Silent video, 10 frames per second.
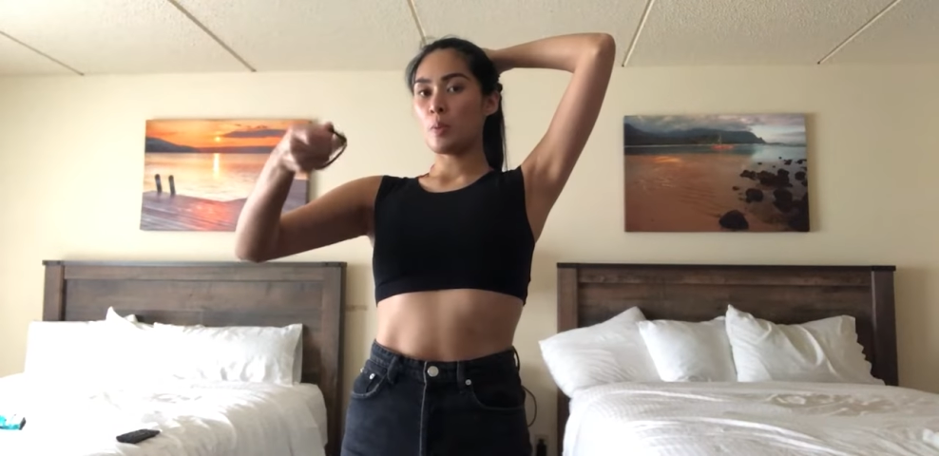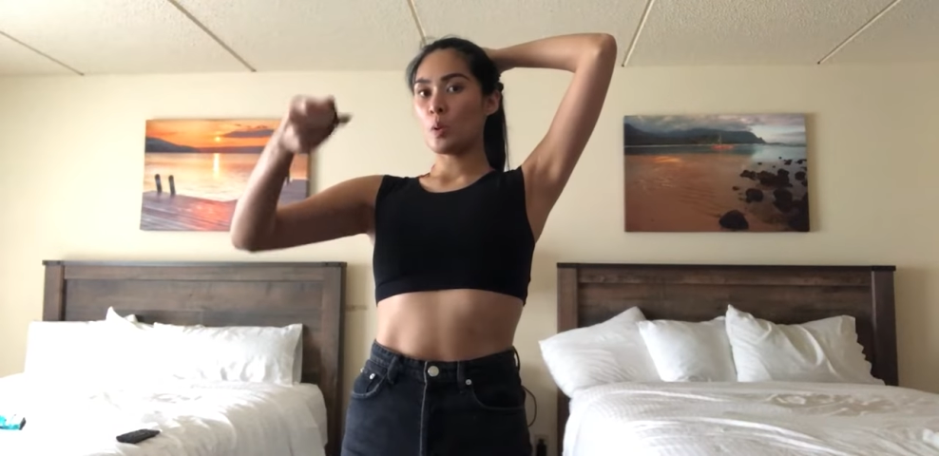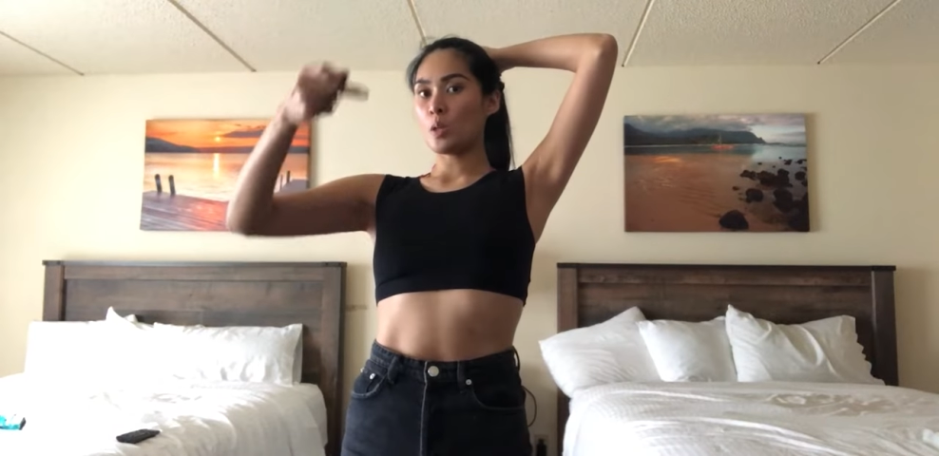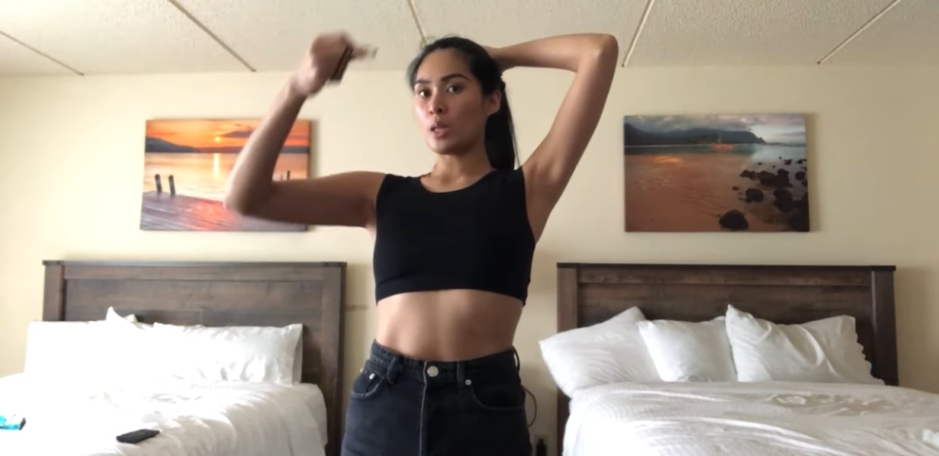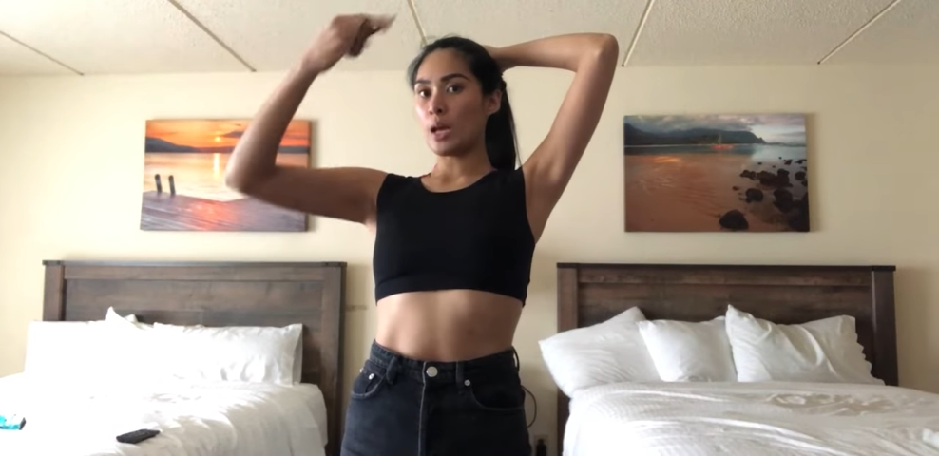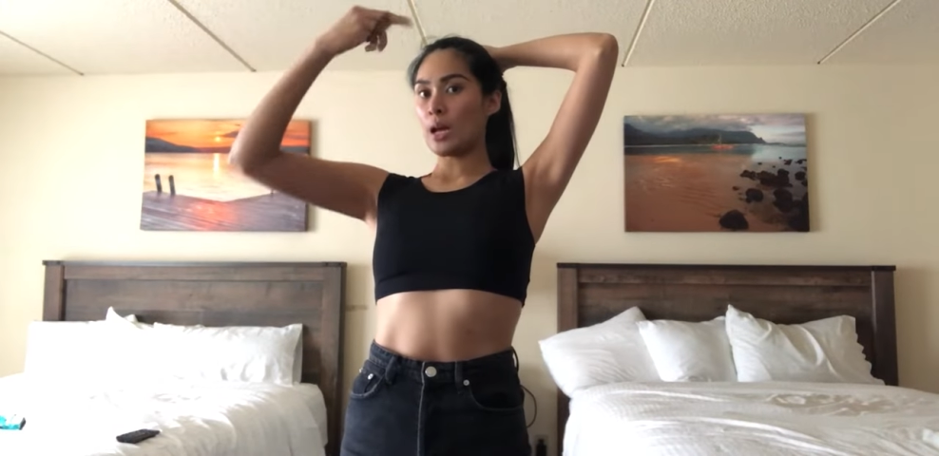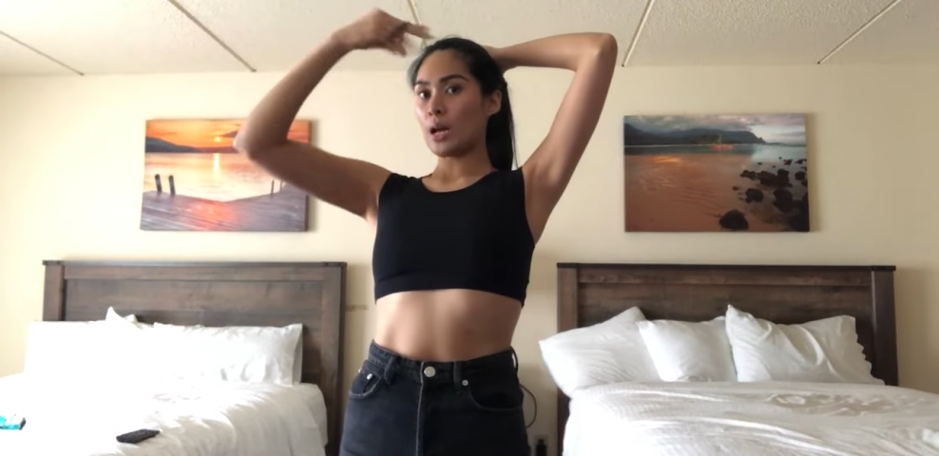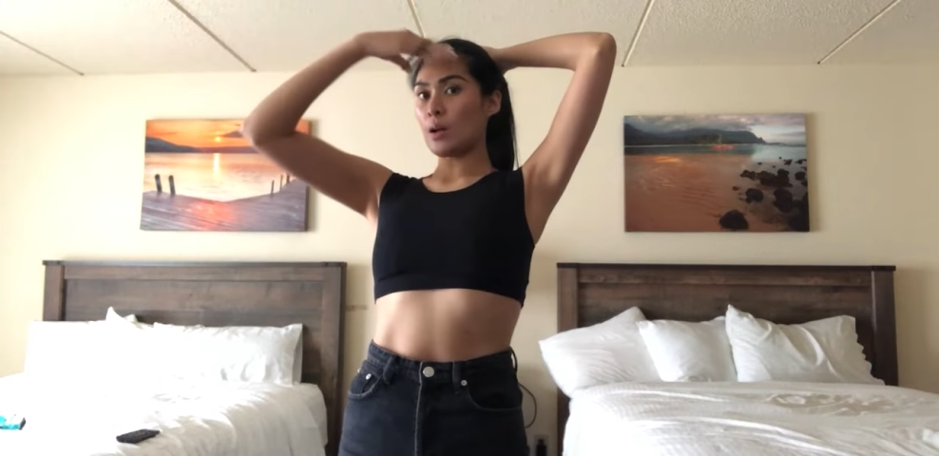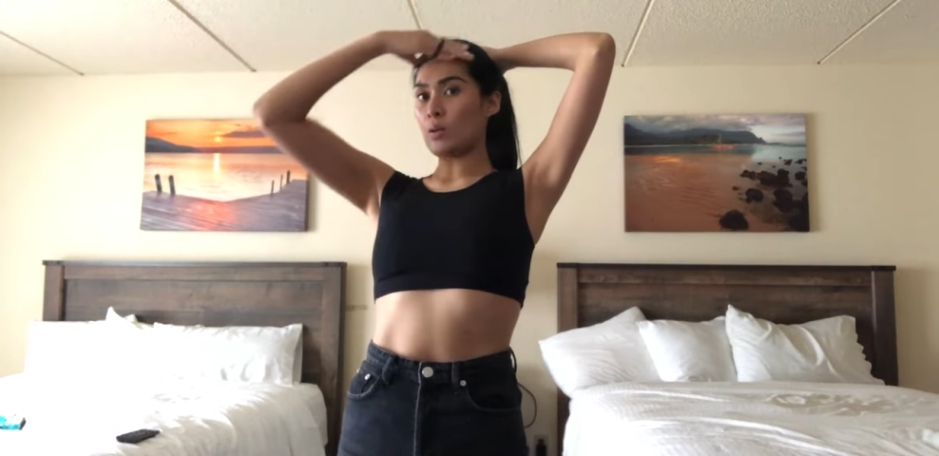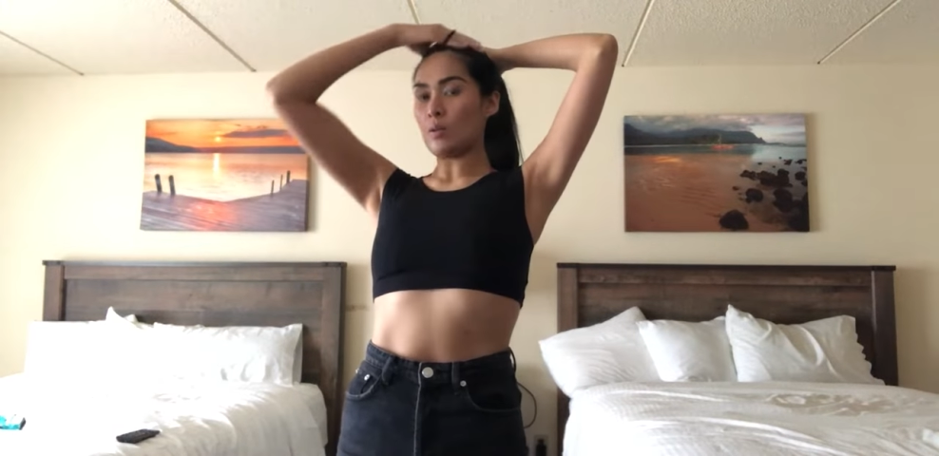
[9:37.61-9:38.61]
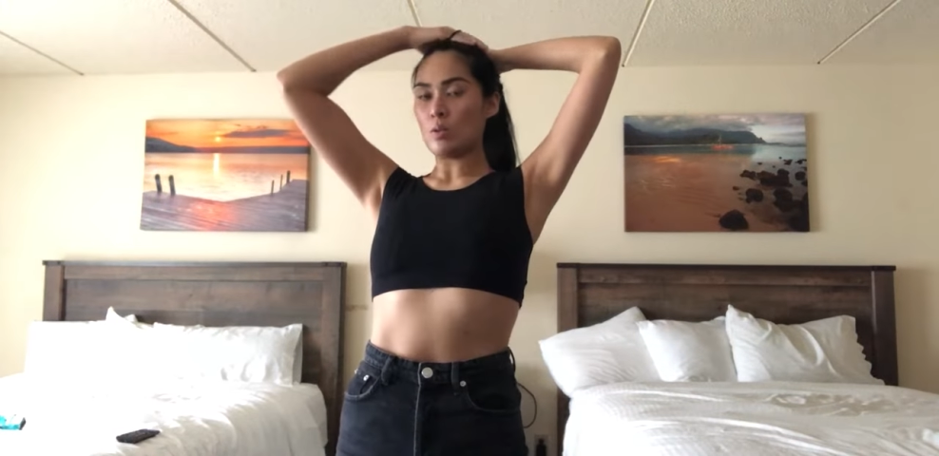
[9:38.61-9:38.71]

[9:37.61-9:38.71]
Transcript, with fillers: pool now.